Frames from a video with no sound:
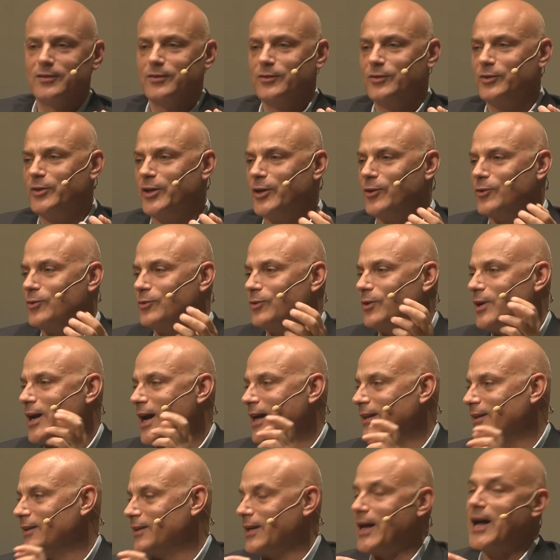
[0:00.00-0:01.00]
you know,
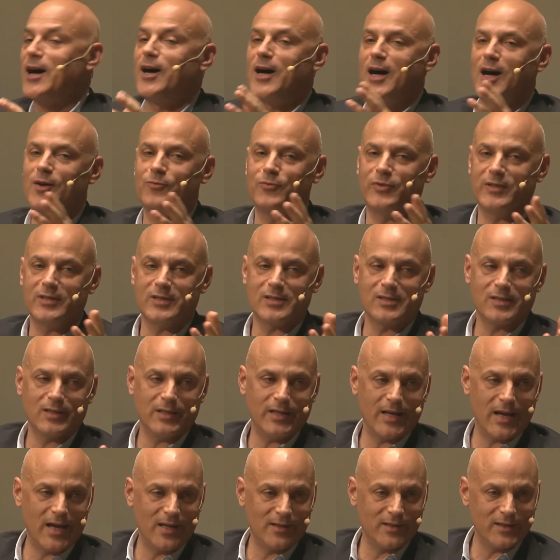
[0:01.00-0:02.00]

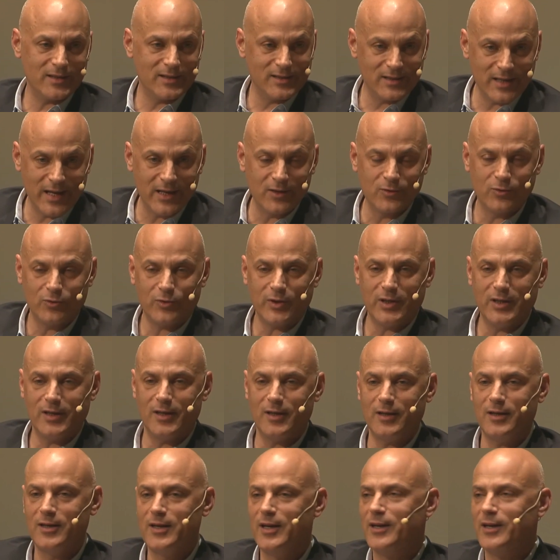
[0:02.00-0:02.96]
obviously Alexandria,